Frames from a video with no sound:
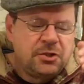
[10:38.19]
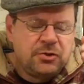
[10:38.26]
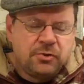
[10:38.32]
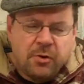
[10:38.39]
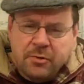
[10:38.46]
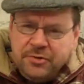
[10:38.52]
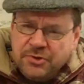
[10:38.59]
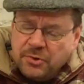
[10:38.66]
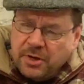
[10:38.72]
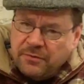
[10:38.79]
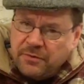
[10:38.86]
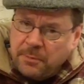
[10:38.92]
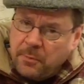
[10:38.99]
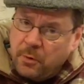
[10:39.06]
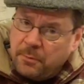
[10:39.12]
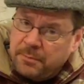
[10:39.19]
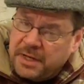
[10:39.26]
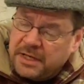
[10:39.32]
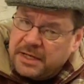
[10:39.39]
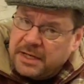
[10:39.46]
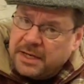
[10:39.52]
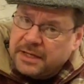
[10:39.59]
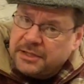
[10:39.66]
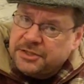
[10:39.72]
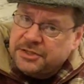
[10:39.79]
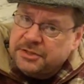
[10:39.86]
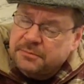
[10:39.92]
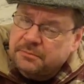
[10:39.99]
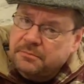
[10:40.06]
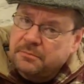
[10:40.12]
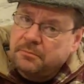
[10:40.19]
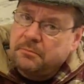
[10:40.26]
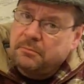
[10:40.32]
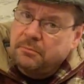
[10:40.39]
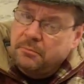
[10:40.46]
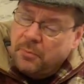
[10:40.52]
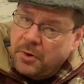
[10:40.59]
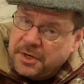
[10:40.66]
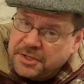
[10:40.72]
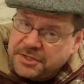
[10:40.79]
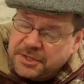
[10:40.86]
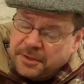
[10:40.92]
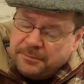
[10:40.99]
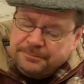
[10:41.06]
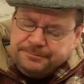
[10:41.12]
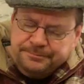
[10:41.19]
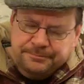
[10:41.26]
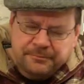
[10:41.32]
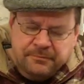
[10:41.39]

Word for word: You also have the Malt Maniacs Monitor.